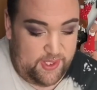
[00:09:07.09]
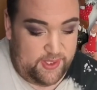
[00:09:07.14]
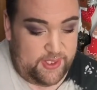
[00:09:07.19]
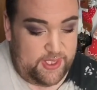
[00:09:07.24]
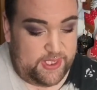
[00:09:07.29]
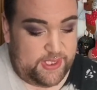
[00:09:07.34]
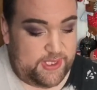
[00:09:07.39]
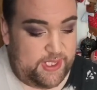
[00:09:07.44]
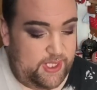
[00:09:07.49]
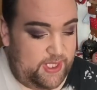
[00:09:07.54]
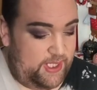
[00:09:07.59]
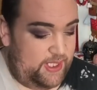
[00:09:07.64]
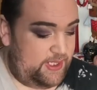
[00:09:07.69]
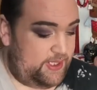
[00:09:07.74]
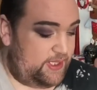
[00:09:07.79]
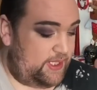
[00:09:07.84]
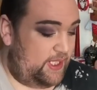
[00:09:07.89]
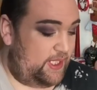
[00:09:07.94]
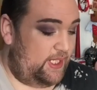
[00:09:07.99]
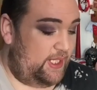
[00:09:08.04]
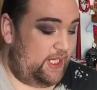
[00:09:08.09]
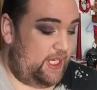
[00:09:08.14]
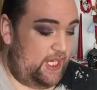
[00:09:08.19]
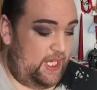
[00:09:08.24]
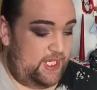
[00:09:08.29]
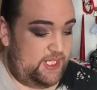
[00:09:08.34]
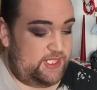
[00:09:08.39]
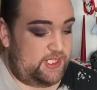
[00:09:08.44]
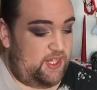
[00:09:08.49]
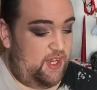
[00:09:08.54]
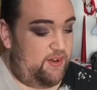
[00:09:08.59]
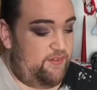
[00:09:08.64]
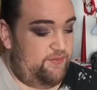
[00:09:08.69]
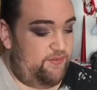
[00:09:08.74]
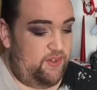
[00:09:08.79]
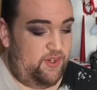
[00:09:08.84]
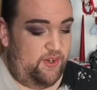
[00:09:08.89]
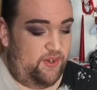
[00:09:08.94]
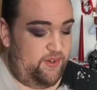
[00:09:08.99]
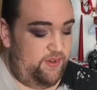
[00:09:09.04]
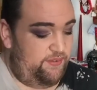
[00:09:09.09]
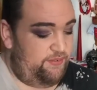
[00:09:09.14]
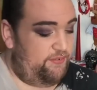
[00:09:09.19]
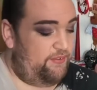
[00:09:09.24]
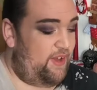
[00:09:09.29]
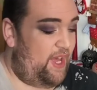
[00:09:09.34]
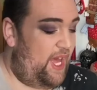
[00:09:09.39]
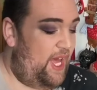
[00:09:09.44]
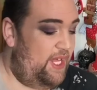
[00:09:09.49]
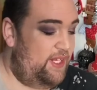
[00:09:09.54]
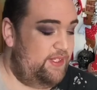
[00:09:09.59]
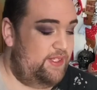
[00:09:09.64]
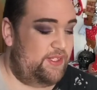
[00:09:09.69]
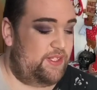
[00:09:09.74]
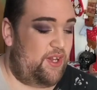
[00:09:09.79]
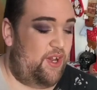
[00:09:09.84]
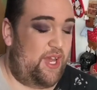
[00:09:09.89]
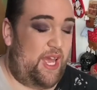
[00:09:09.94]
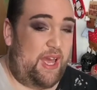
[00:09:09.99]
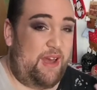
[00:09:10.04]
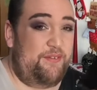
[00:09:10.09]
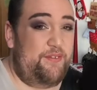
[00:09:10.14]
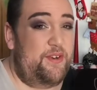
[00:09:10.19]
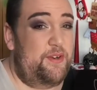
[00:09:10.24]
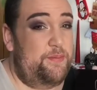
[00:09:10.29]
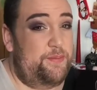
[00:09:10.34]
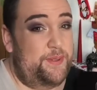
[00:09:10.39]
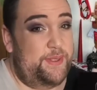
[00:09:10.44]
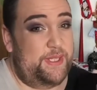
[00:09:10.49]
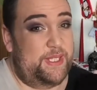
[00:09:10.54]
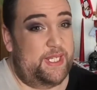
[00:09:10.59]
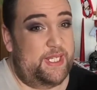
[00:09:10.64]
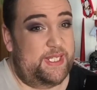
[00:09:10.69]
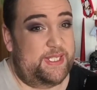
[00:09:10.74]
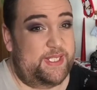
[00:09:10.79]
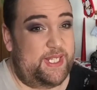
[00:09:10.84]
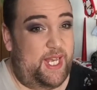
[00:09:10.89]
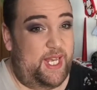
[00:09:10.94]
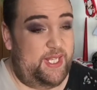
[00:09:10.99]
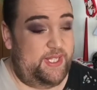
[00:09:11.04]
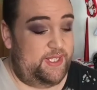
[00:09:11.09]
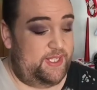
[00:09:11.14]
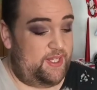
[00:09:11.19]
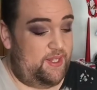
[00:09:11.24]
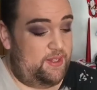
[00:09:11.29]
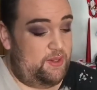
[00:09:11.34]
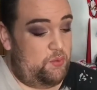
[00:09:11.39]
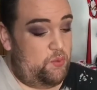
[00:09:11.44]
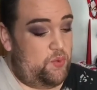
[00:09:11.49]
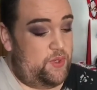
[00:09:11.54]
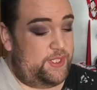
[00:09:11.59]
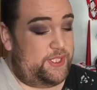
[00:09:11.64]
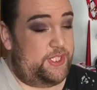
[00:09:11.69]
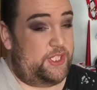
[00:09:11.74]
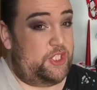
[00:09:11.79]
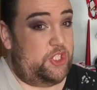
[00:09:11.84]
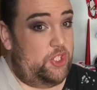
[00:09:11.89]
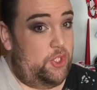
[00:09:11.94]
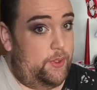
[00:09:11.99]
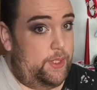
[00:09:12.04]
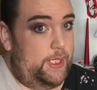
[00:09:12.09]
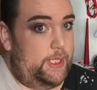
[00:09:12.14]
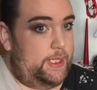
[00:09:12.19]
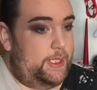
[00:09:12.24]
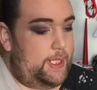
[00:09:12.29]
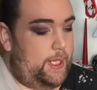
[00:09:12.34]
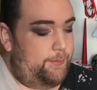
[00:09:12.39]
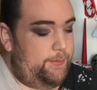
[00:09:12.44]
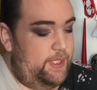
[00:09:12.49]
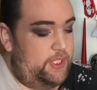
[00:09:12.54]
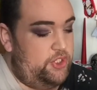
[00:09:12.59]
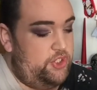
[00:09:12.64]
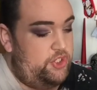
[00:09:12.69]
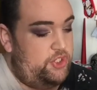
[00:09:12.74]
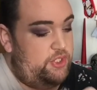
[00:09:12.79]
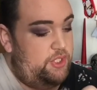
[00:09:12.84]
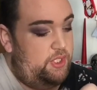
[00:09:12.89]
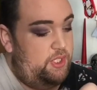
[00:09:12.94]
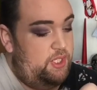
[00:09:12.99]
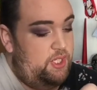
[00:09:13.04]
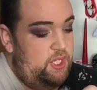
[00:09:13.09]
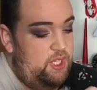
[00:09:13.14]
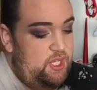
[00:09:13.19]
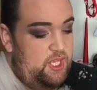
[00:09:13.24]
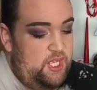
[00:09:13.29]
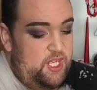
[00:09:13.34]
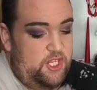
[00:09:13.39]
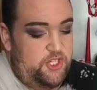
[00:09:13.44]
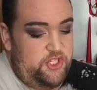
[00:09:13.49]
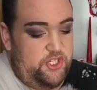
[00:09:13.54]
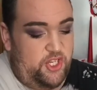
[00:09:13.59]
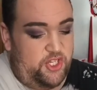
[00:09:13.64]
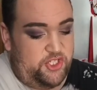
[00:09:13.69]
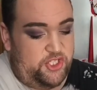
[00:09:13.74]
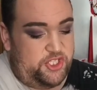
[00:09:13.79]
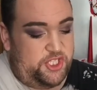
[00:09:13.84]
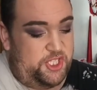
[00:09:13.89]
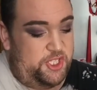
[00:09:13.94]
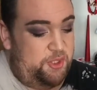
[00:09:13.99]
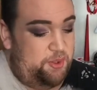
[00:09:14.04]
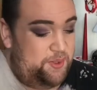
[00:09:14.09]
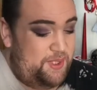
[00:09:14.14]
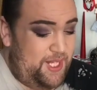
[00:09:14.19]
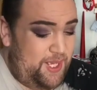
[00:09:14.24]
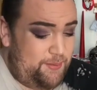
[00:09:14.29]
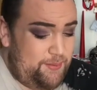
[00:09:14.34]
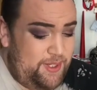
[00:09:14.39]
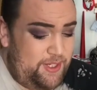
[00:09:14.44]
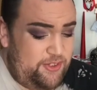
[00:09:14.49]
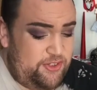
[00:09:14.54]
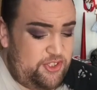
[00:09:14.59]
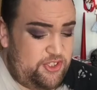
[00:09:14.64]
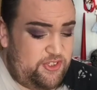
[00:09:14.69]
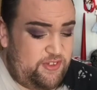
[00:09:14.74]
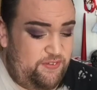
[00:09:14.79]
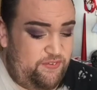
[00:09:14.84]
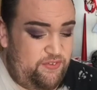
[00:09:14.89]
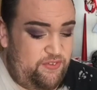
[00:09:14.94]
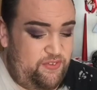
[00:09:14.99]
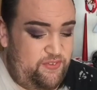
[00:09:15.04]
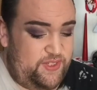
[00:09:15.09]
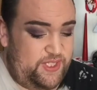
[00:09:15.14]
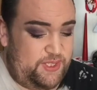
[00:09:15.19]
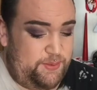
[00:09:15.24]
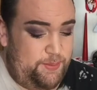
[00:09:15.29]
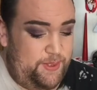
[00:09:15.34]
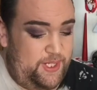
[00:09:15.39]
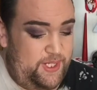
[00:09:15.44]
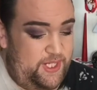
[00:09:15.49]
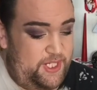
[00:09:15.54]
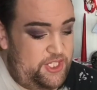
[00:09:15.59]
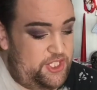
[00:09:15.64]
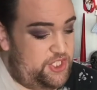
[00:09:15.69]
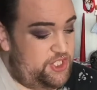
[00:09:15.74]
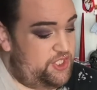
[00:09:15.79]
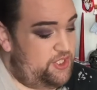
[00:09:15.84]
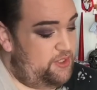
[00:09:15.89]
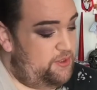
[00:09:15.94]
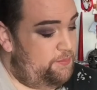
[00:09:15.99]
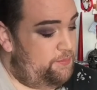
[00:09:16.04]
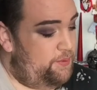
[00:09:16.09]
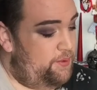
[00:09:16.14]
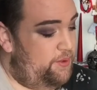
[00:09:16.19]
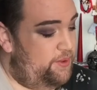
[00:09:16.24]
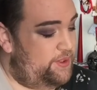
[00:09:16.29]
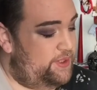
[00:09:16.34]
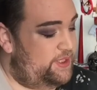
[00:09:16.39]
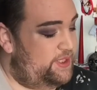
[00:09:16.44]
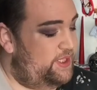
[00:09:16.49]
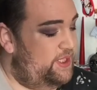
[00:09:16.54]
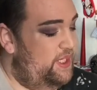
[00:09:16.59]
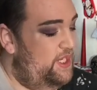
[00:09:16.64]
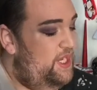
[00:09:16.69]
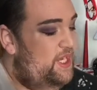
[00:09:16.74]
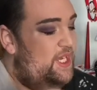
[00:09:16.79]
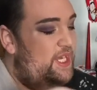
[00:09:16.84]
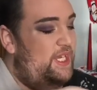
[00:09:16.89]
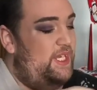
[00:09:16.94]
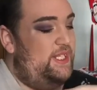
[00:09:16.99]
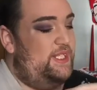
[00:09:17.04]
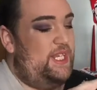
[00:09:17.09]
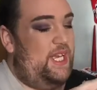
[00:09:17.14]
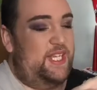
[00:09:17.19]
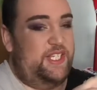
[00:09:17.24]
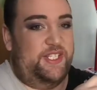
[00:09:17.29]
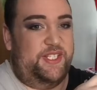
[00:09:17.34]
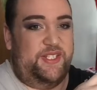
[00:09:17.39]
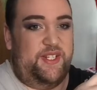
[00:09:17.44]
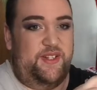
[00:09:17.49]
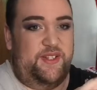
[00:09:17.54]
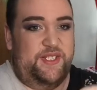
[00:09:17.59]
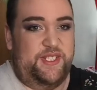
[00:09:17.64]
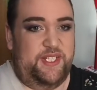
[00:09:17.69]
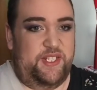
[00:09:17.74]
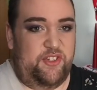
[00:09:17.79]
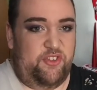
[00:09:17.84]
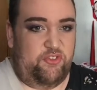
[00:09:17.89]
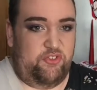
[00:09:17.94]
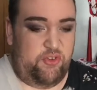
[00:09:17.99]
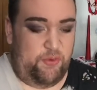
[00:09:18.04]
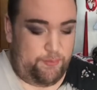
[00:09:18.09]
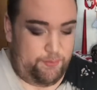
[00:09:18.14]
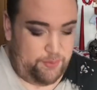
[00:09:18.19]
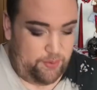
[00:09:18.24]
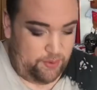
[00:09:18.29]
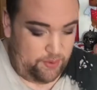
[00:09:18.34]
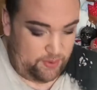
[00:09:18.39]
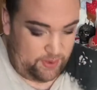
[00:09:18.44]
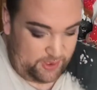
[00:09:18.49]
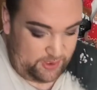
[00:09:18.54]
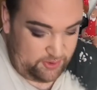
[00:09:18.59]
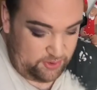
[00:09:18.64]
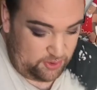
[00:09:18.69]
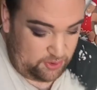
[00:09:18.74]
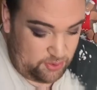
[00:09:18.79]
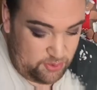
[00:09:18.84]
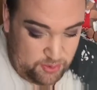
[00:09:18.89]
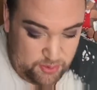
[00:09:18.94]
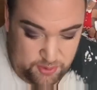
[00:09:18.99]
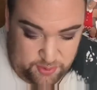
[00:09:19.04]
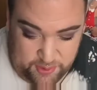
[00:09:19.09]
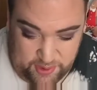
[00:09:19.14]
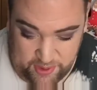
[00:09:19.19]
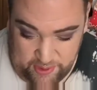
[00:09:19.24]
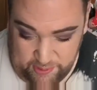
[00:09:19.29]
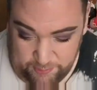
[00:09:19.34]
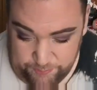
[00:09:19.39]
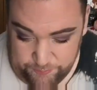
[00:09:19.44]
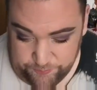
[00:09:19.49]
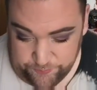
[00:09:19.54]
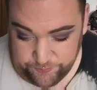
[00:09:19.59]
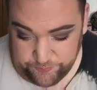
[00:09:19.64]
This is Kiss of Life, and I have opened this and it was slightly damaged. Not too damaged for it to be an issue, but it has started to crumble in the corner.